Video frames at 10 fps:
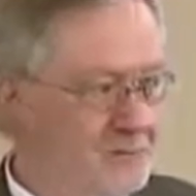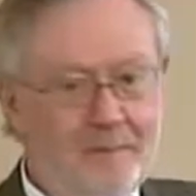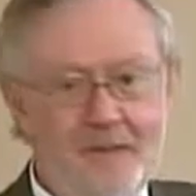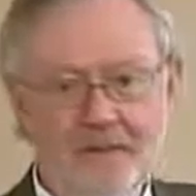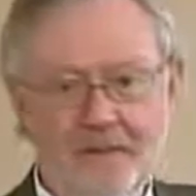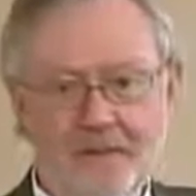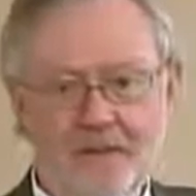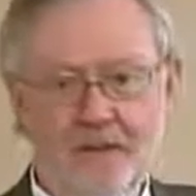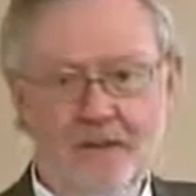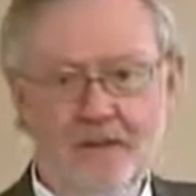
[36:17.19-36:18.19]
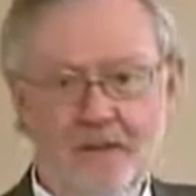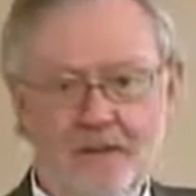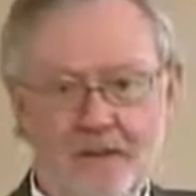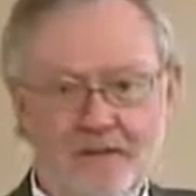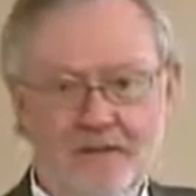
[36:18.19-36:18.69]
baseline
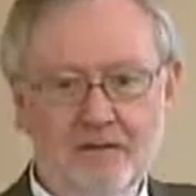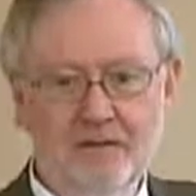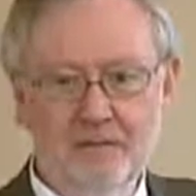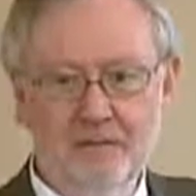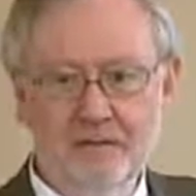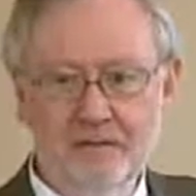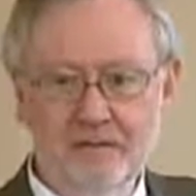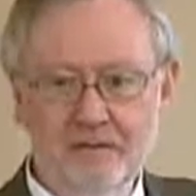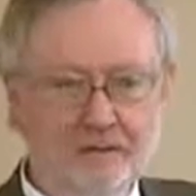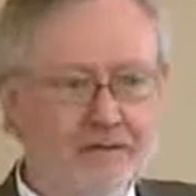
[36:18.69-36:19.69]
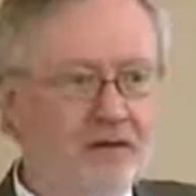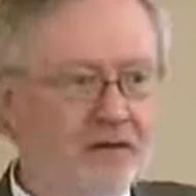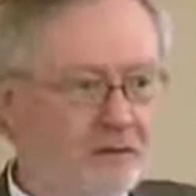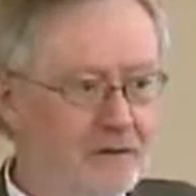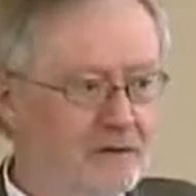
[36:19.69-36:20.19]
documentation of the subsistence
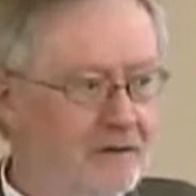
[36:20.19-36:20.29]
environment